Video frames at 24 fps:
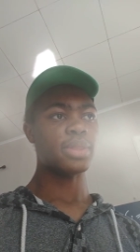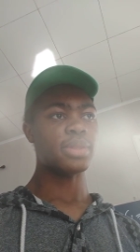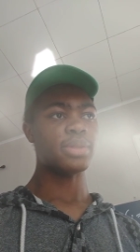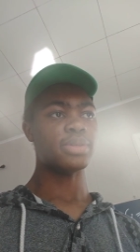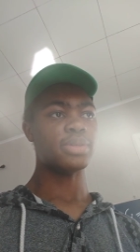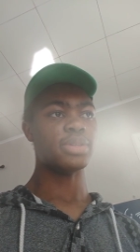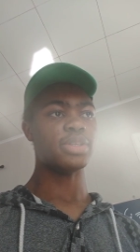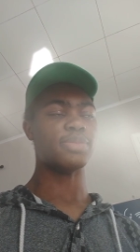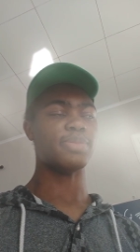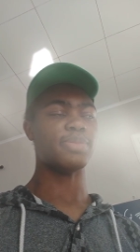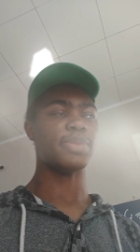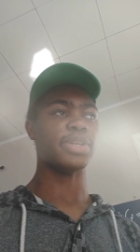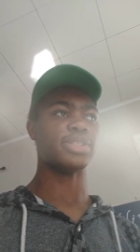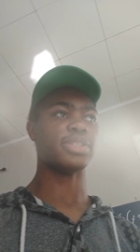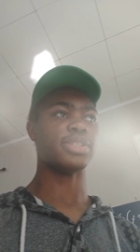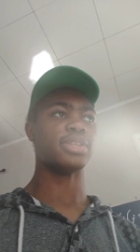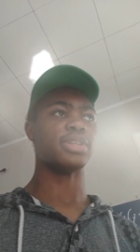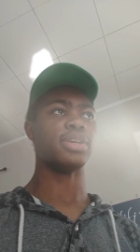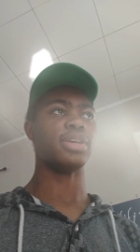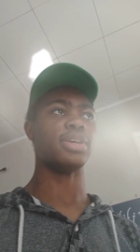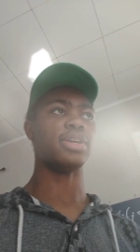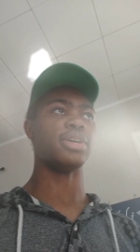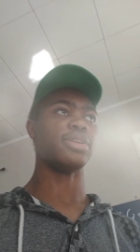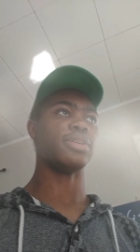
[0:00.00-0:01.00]
she's
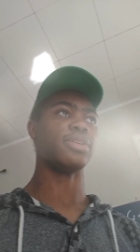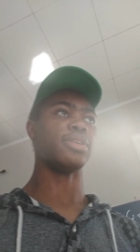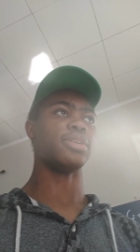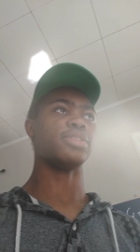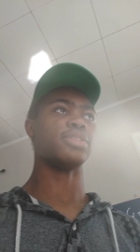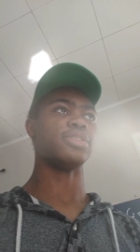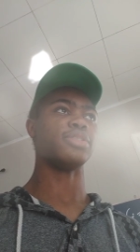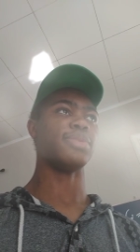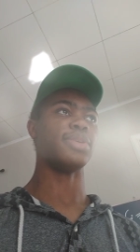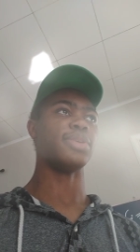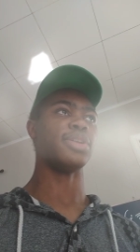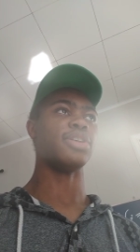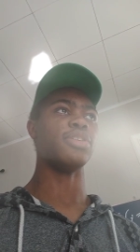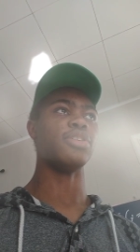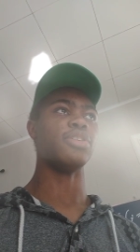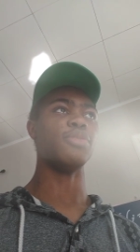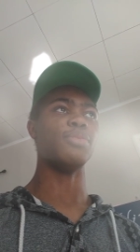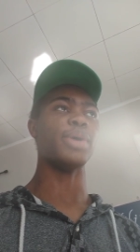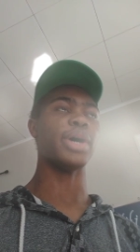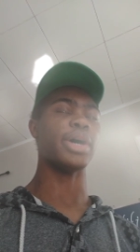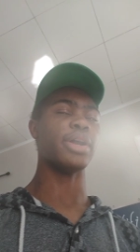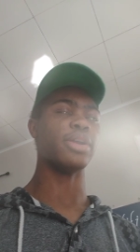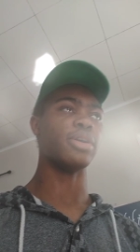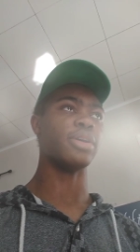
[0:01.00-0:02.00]
basically encouraged me to do
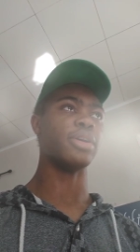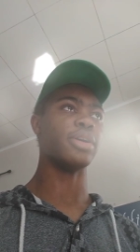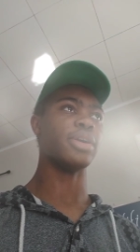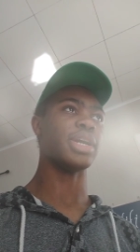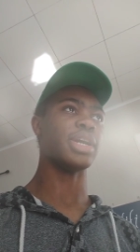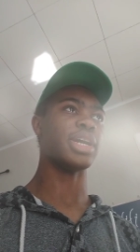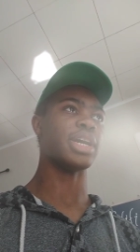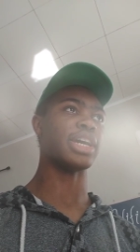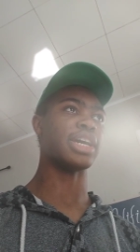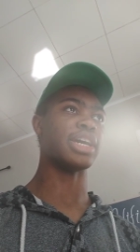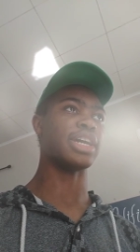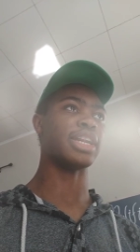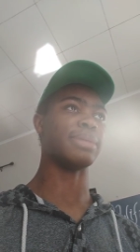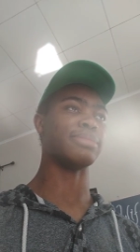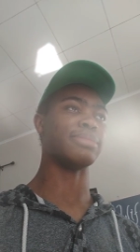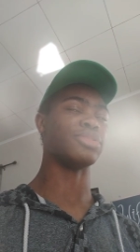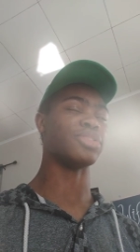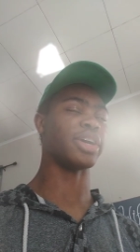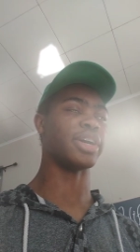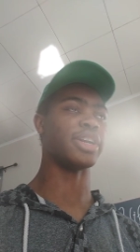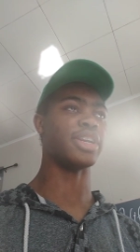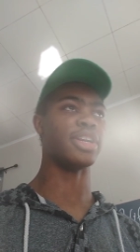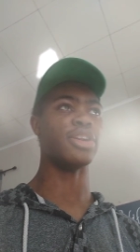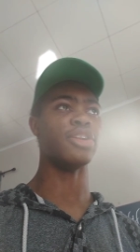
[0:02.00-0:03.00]
better and I'm
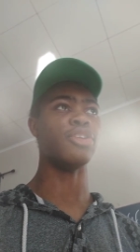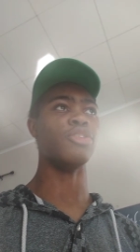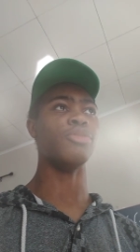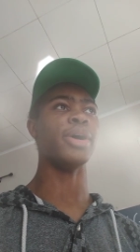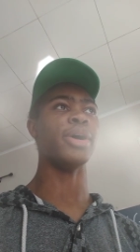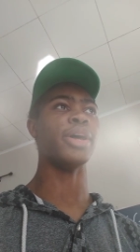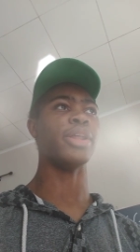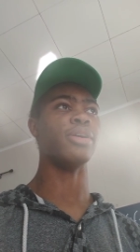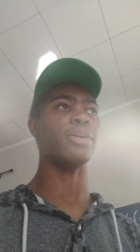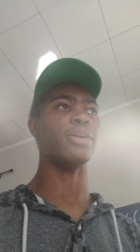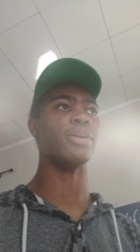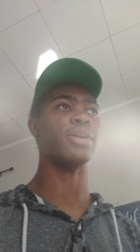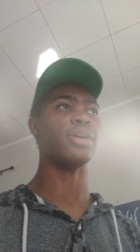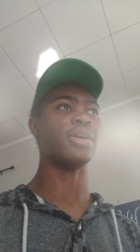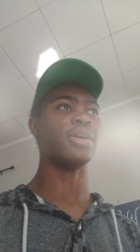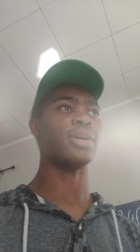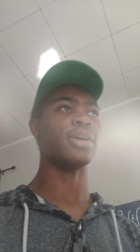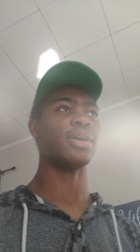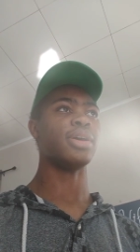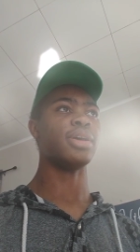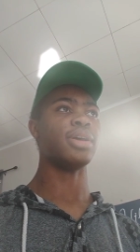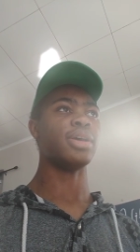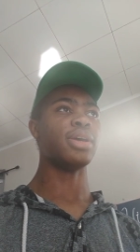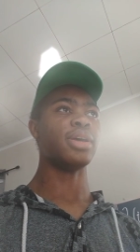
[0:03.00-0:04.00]
trying to do better
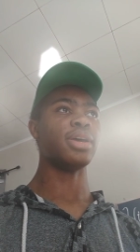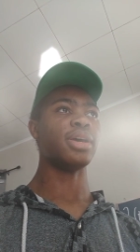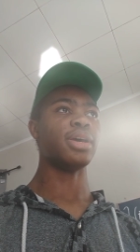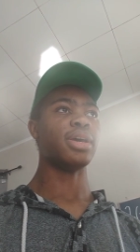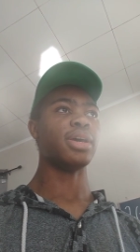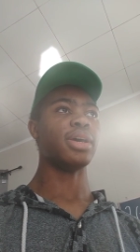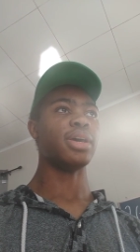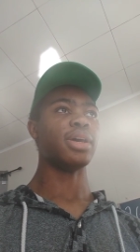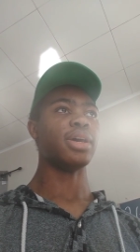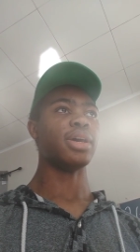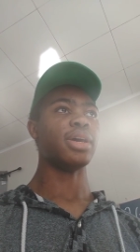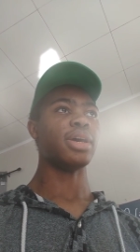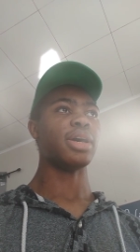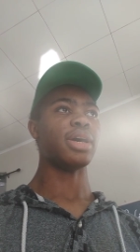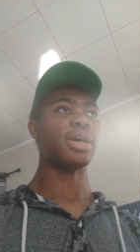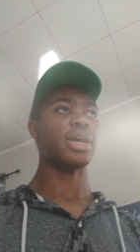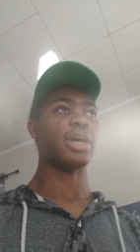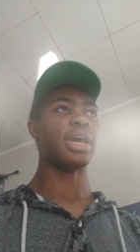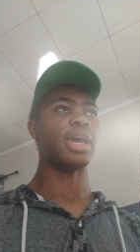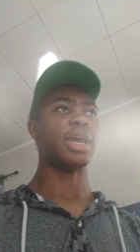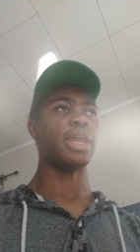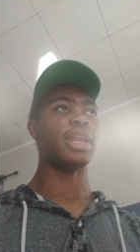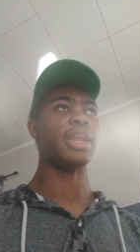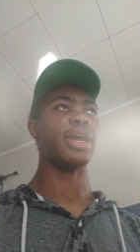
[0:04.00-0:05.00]

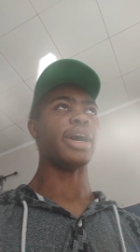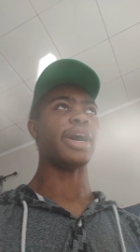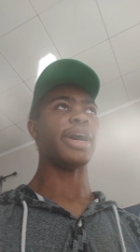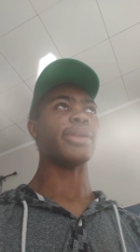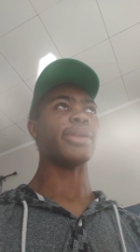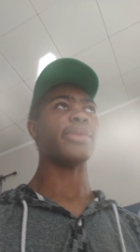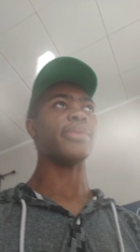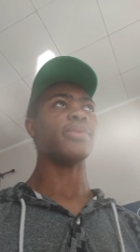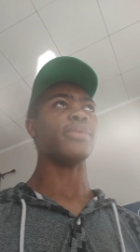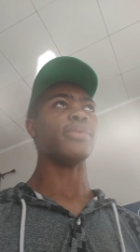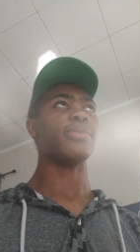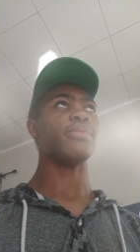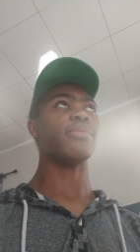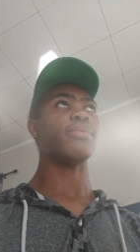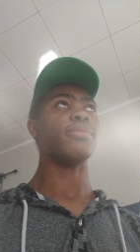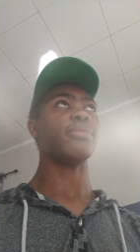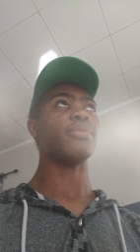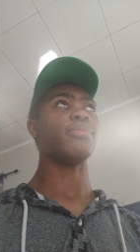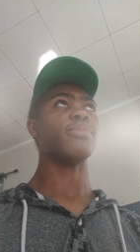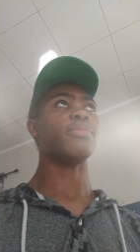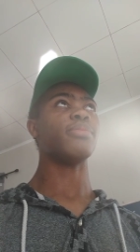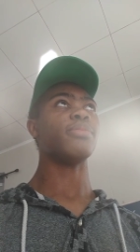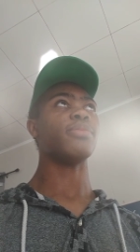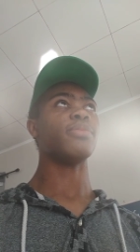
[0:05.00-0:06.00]
and not
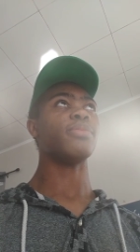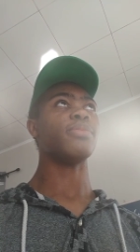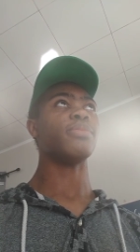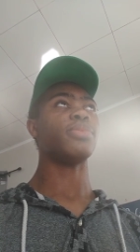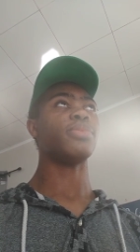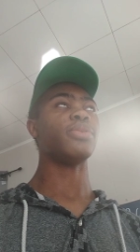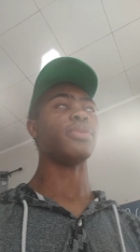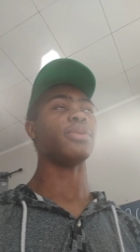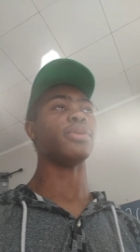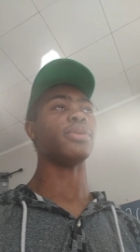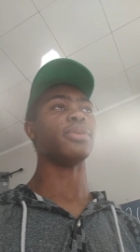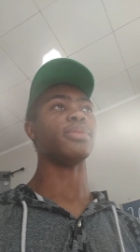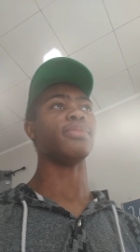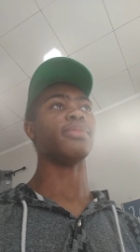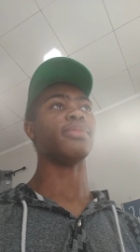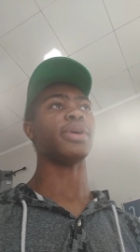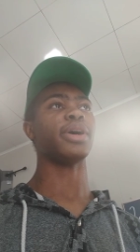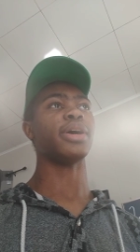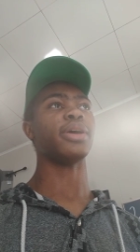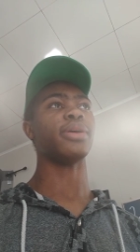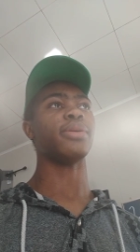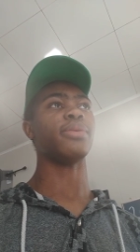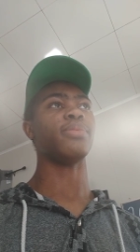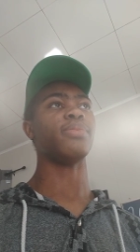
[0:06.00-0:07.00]
put
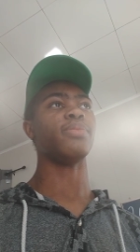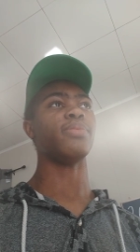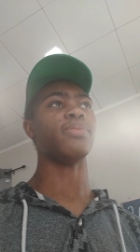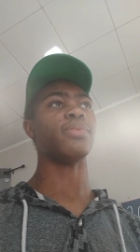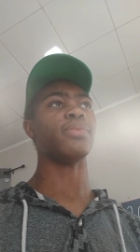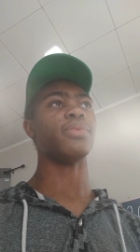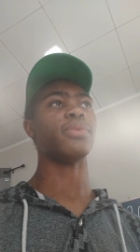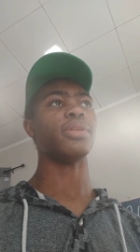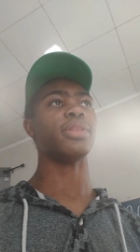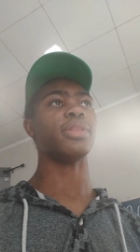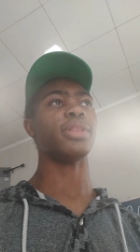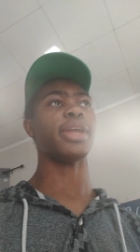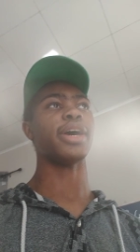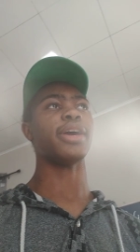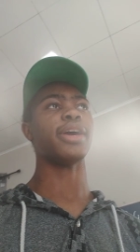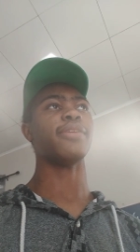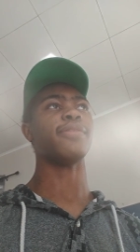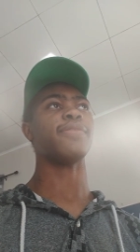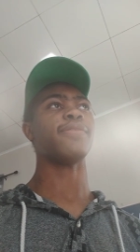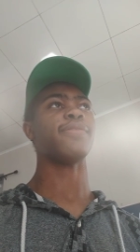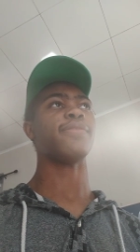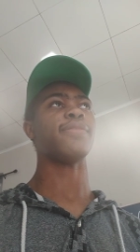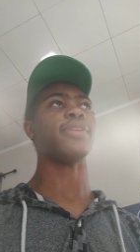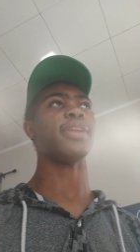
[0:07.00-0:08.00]
my
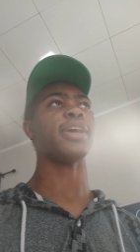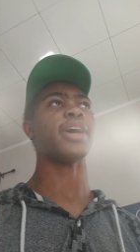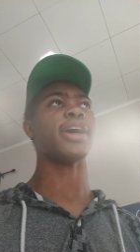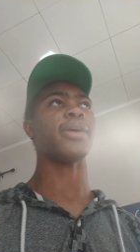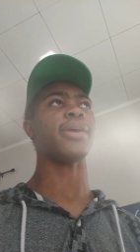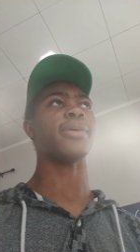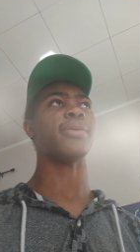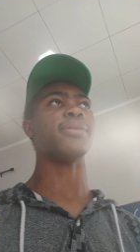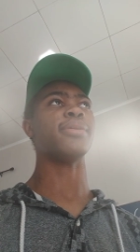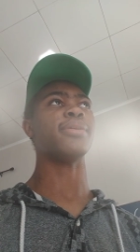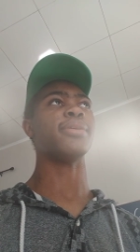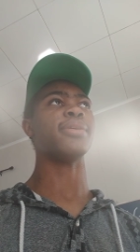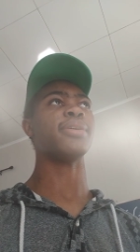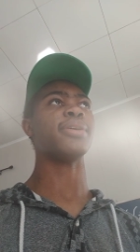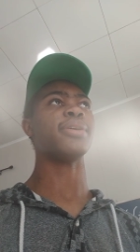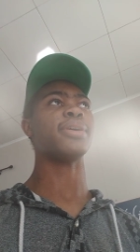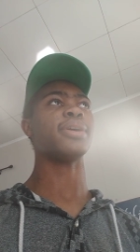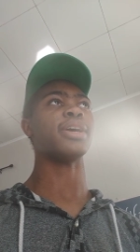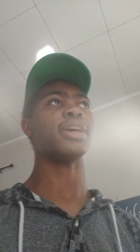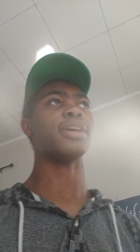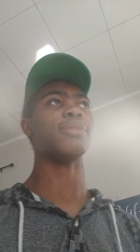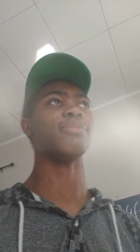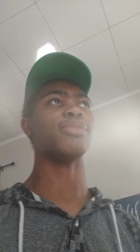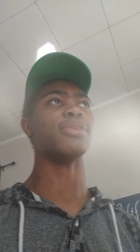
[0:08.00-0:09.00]
life down
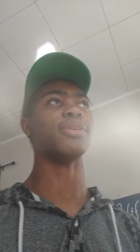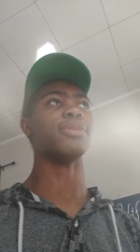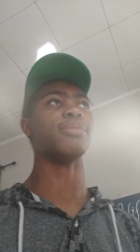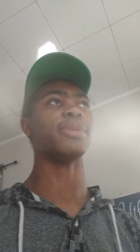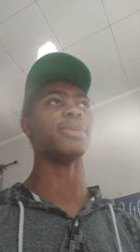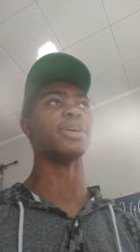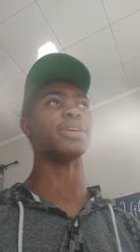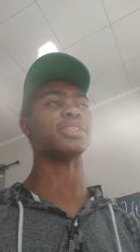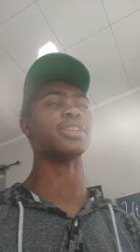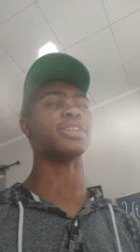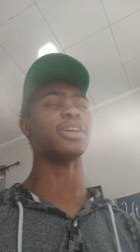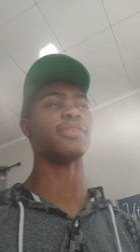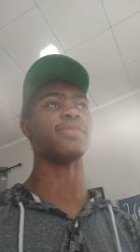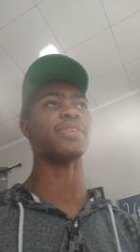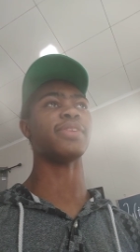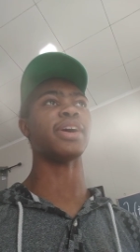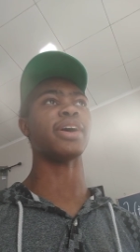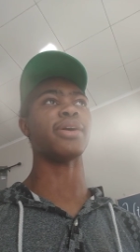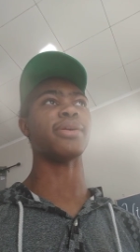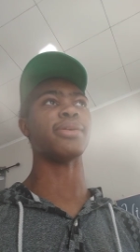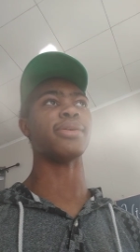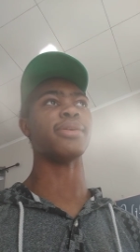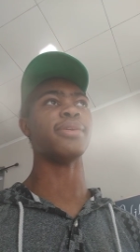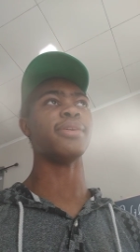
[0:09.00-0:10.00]
and put myself
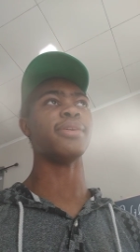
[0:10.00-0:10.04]
down